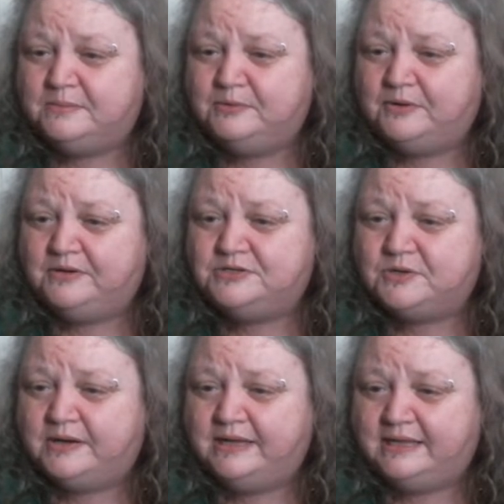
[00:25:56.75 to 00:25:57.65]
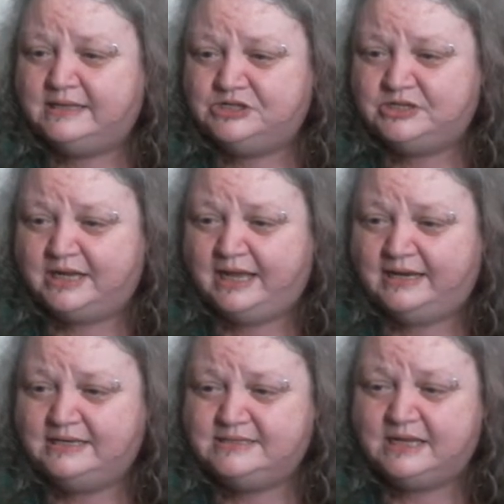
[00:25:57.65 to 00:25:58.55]
I'm going to try again this year.
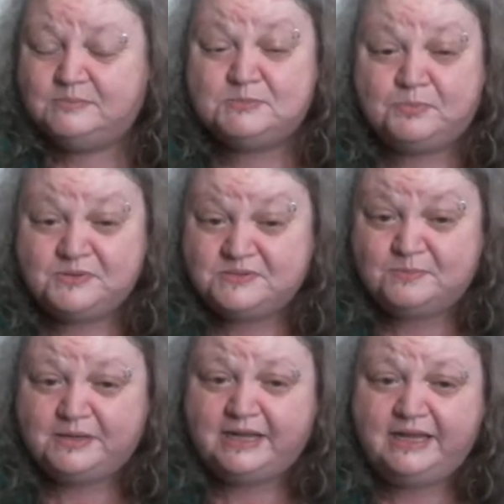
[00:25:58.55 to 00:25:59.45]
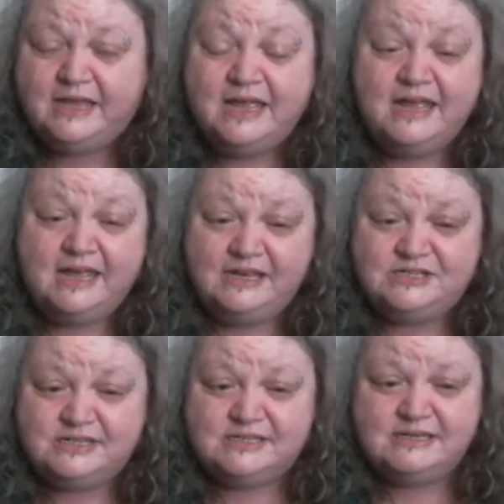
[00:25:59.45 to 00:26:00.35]
Any tips? Possibly. It just